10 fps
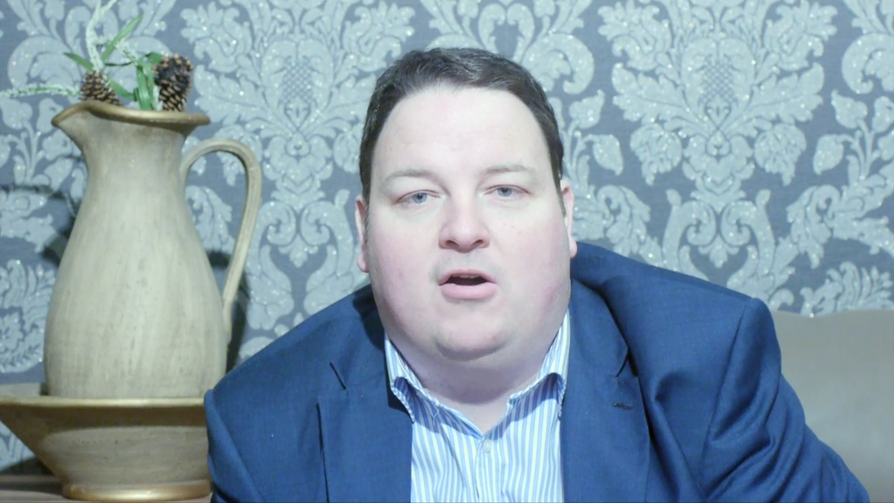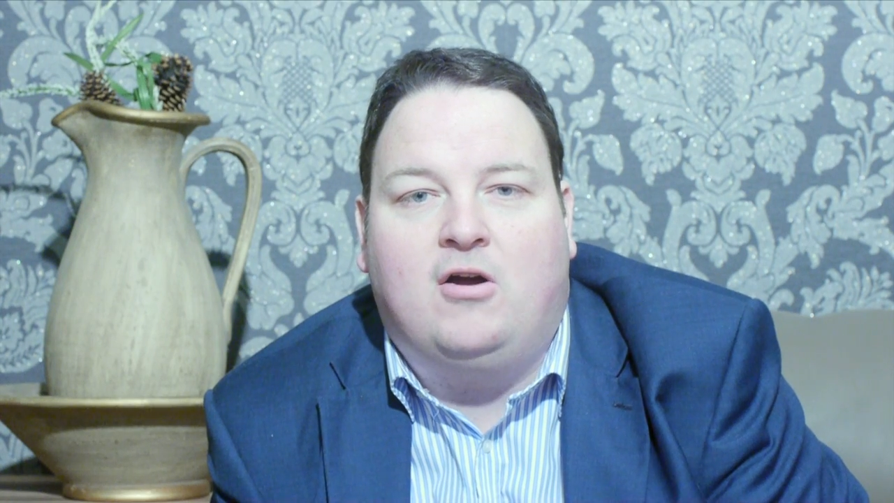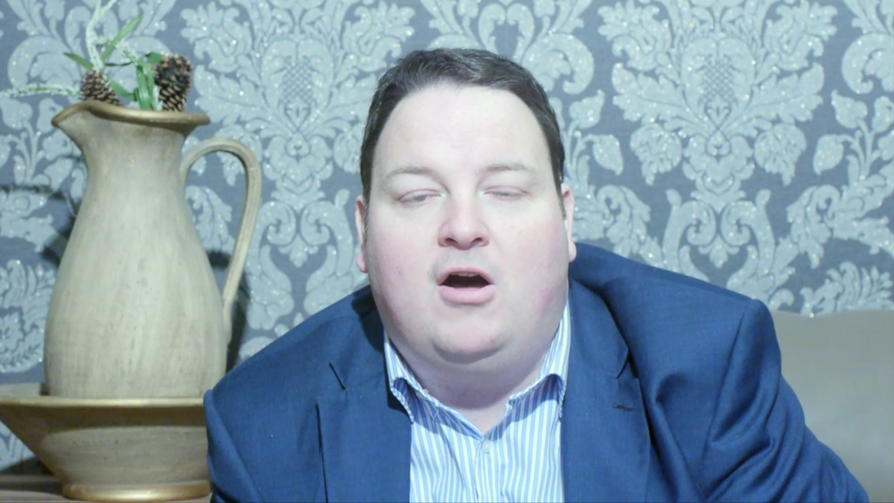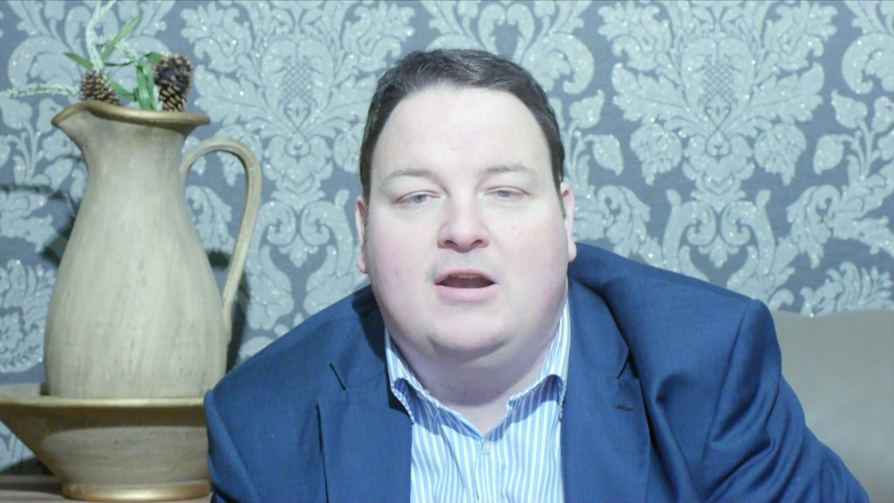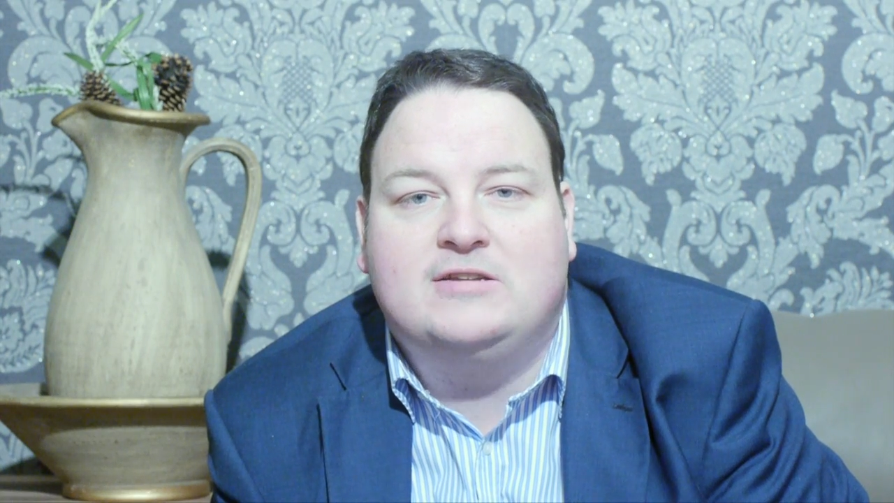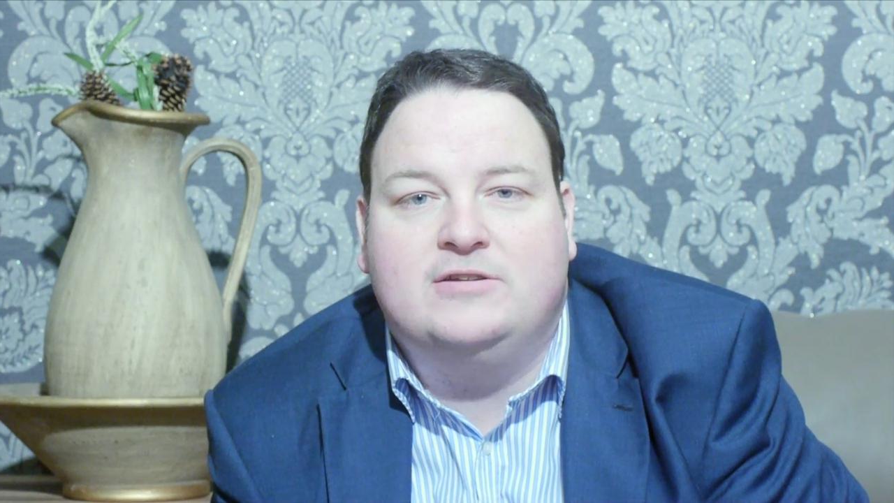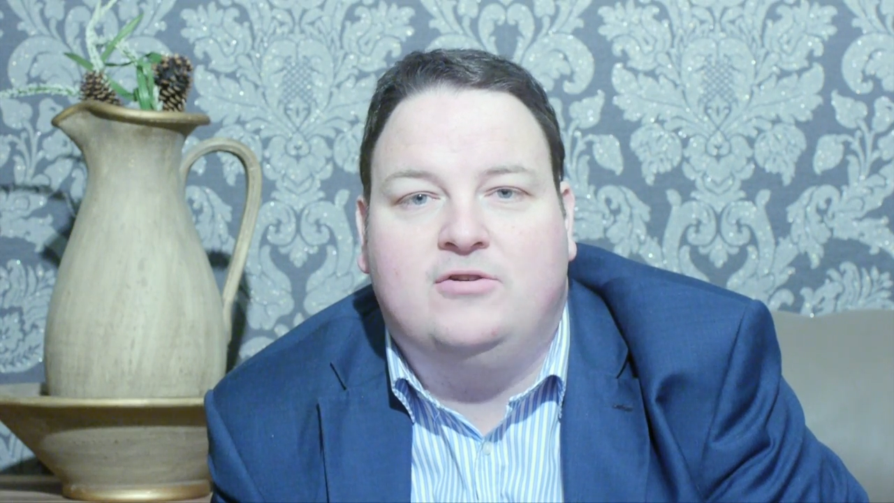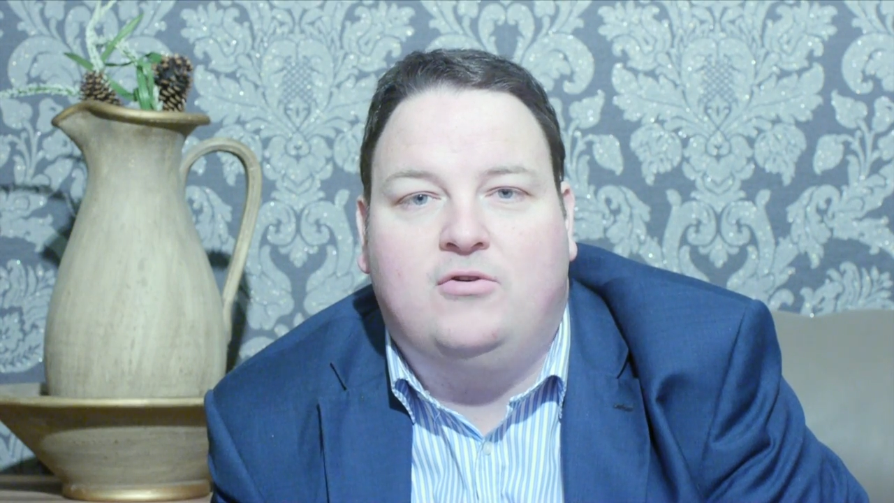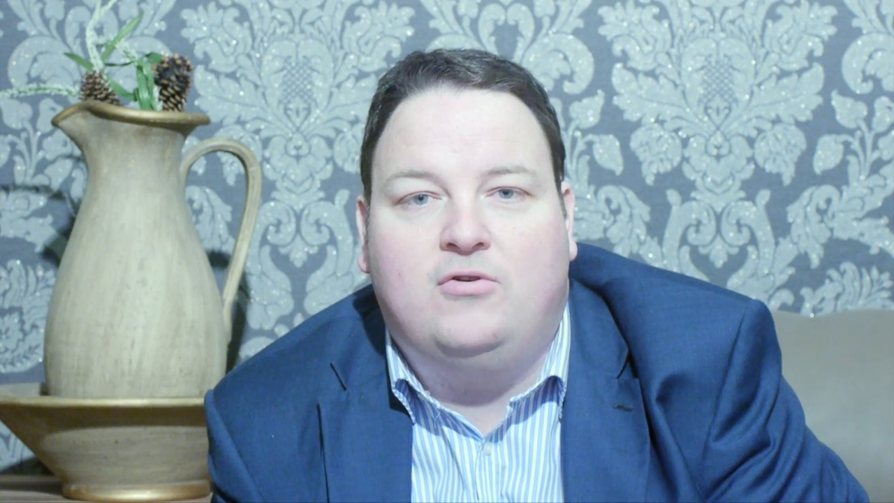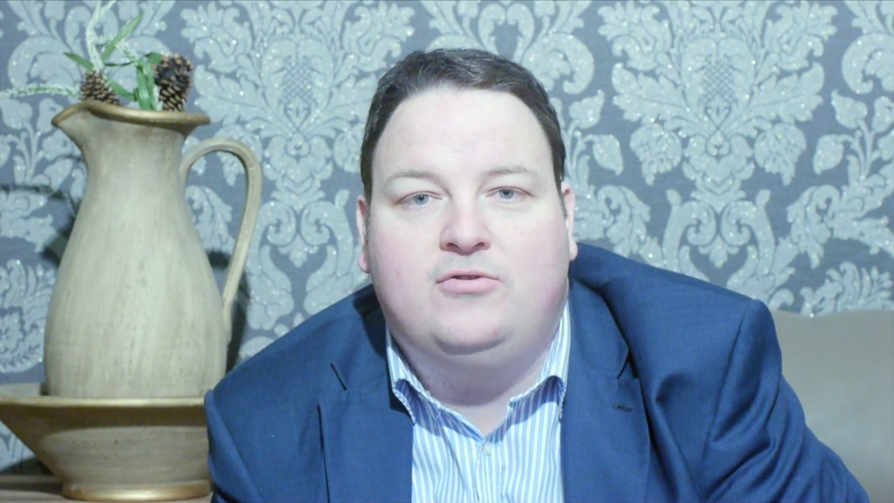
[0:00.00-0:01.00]
call us on
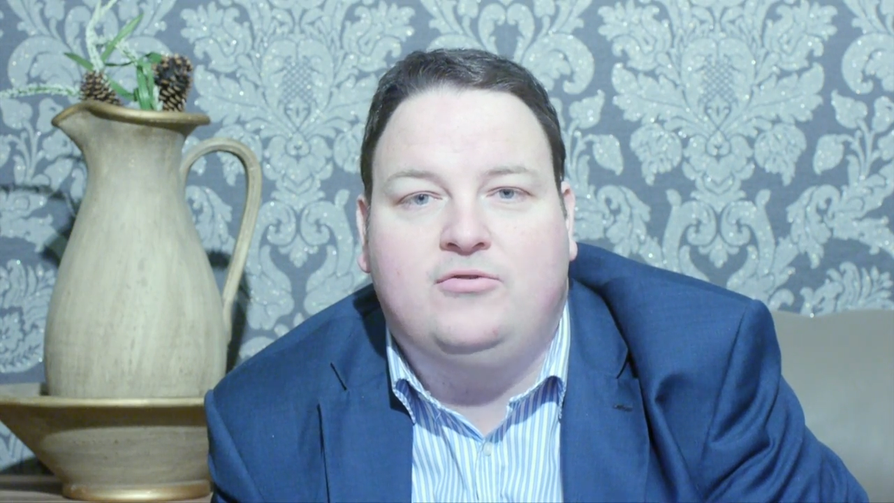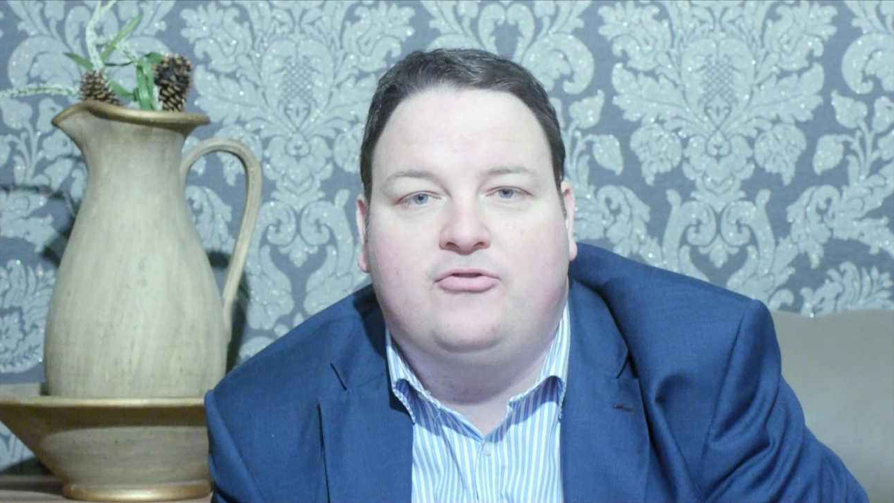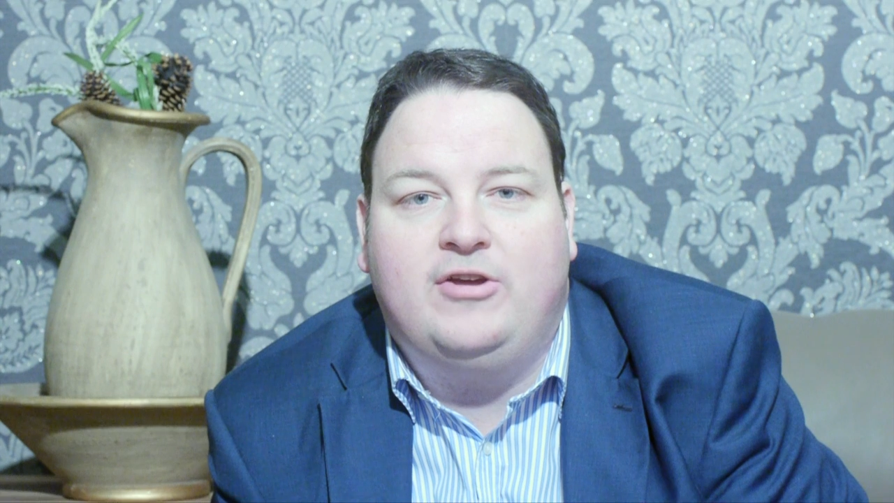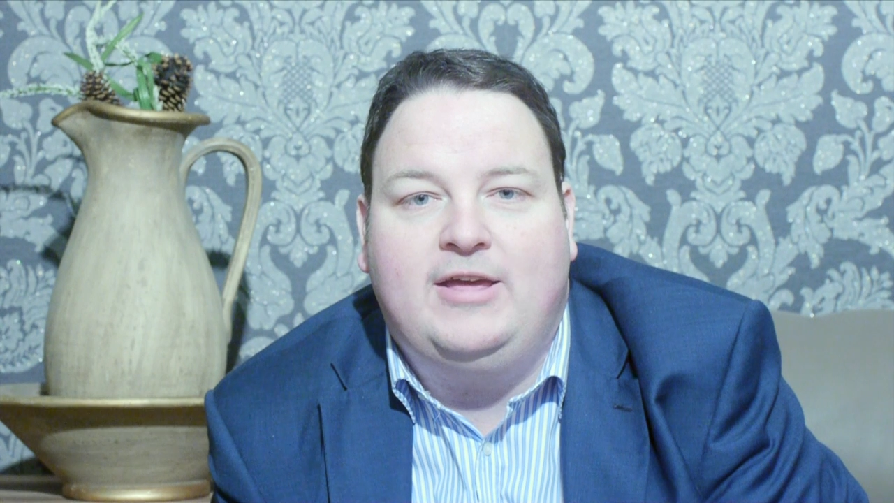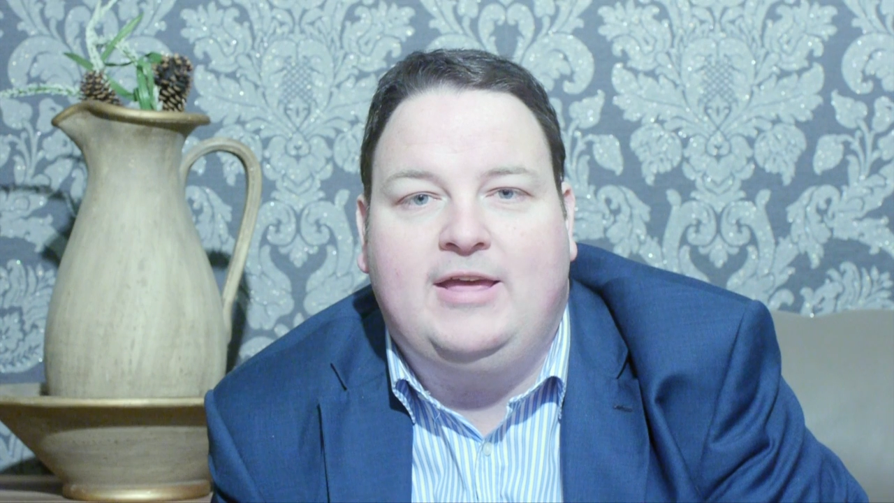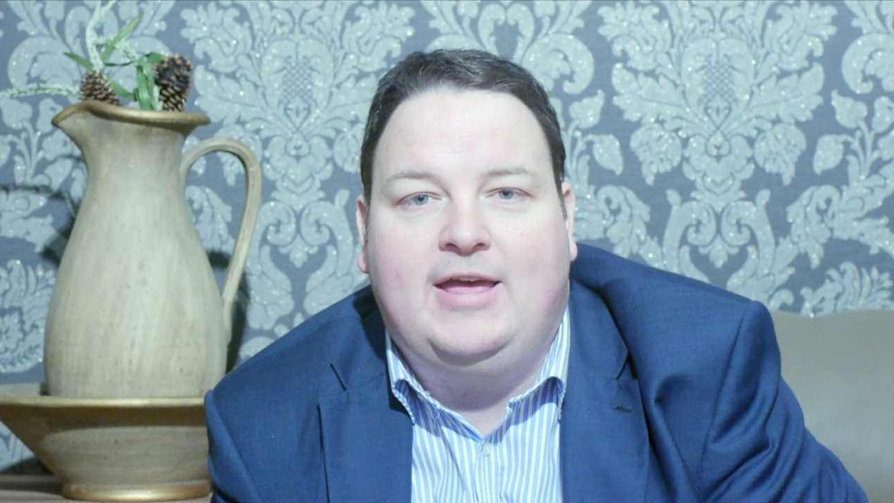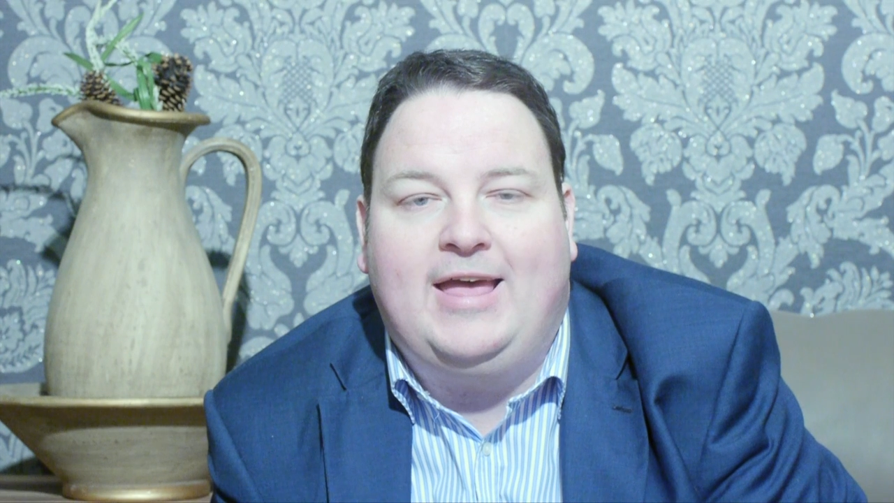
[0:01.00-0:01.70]
023